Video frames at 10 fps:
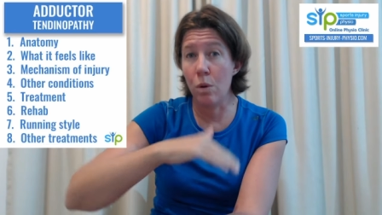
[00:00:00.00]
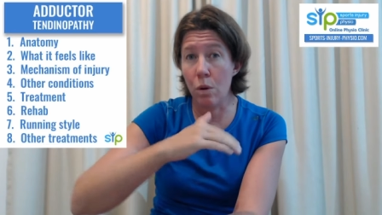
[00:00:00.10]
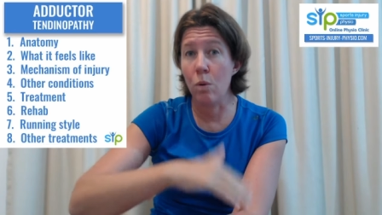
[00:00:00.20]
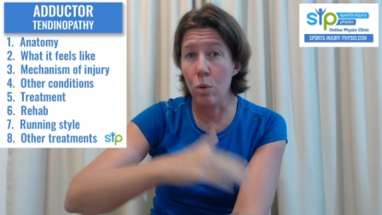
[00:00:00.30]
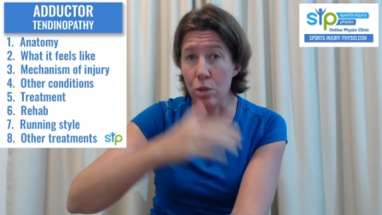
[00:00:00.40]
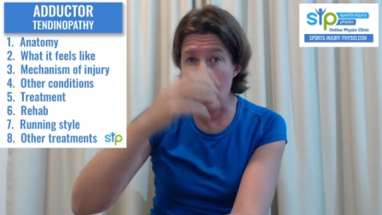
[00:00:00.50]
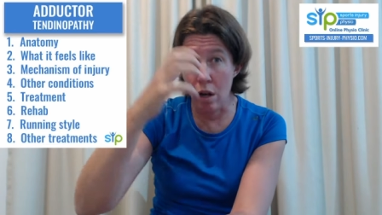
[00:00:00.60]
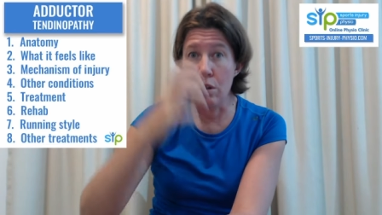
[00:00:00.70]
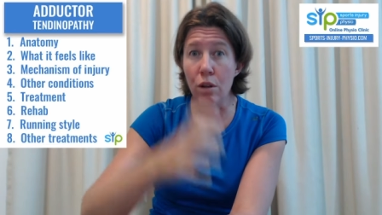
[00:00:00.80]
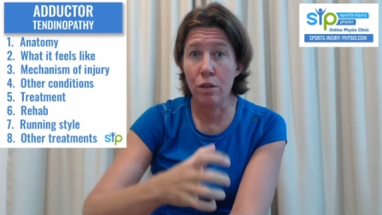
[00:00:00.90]
cause a
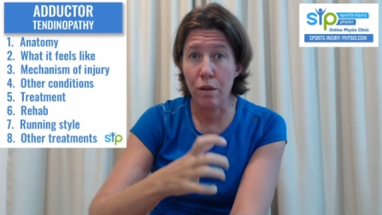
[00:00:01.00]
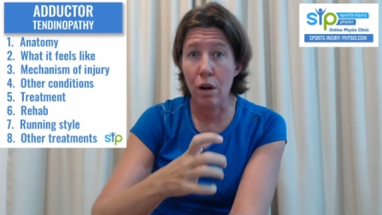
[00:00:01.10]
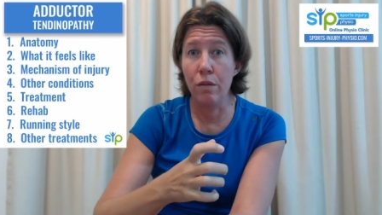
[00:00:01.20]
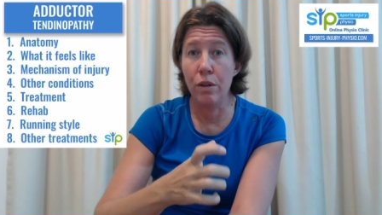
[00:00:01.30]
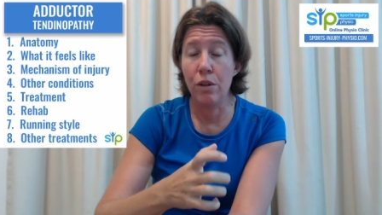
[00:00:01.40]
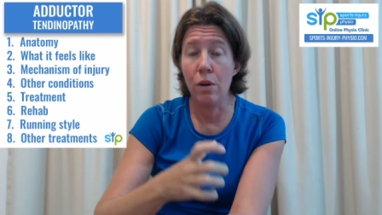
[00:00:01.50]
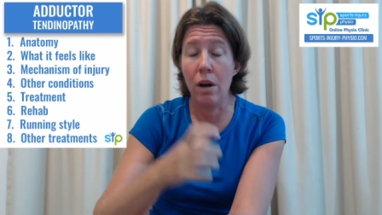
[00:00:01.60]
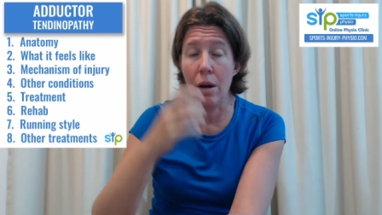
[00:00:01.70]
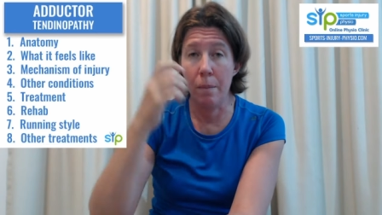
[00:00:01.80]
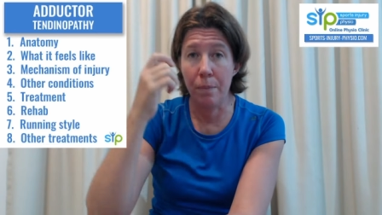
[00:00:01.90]
lot of
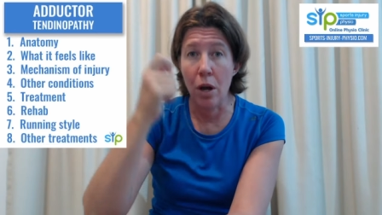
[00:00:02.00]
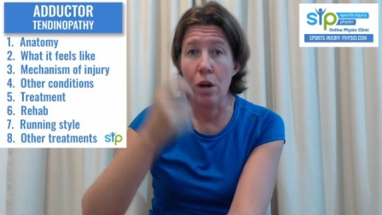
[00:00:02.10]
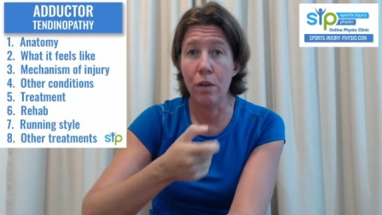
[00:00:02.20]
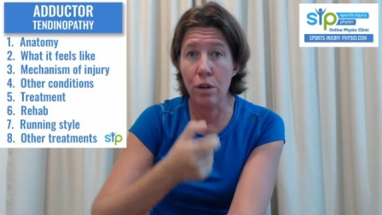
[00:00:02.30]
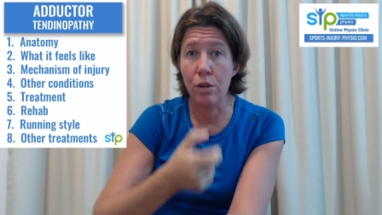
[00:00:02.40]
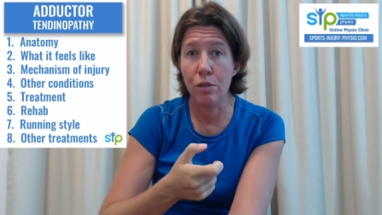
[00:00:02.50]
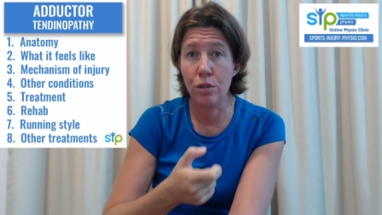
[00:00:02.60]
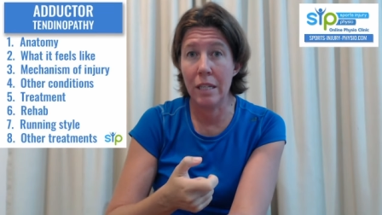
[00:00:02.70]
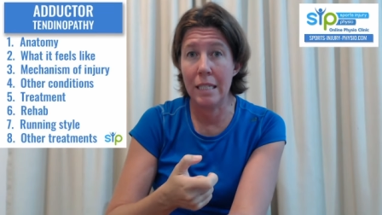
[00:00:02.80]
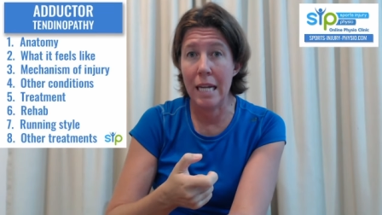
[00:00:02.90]
overload
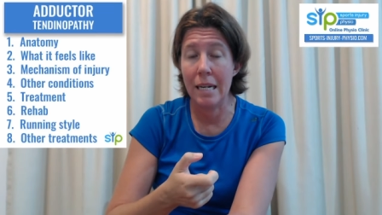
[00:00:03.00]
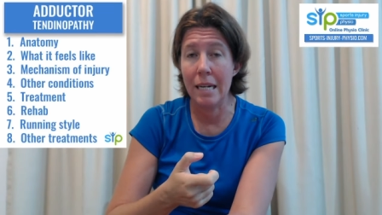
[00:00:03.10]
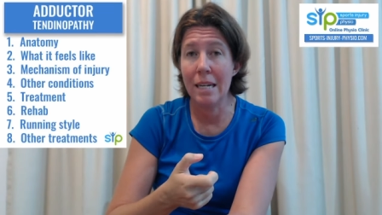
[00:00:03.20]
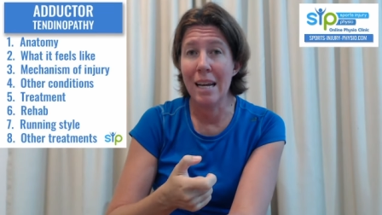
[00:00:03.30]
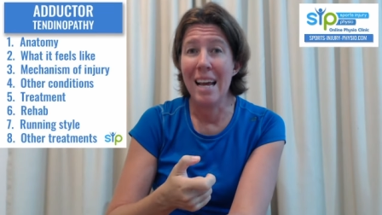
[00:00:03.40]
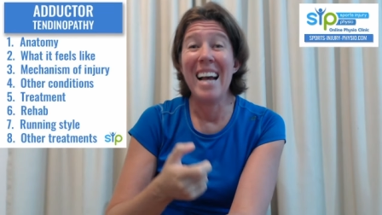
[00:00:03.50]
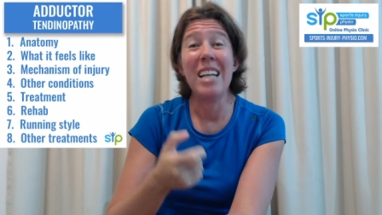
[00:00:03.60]
onto the tendon.